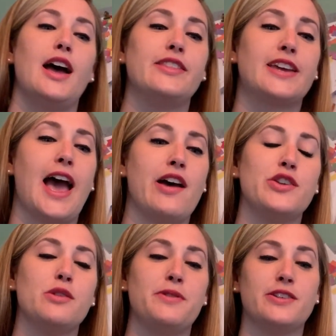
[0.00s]
The
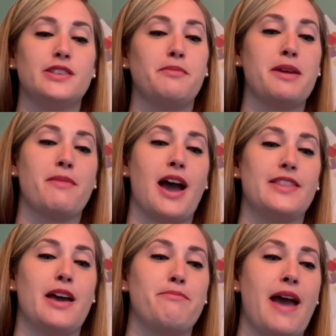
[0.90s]
calendar appears in my
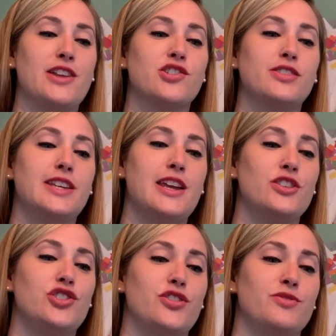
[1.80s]
mind, that magical date
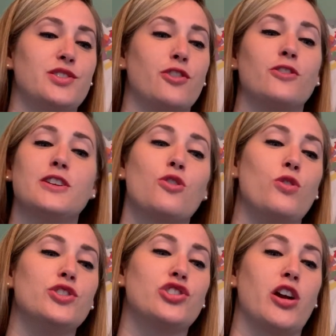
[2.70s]
in June circled in
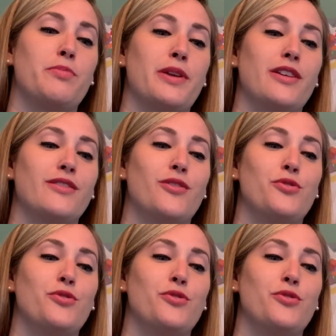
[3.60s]
gold Sharpie.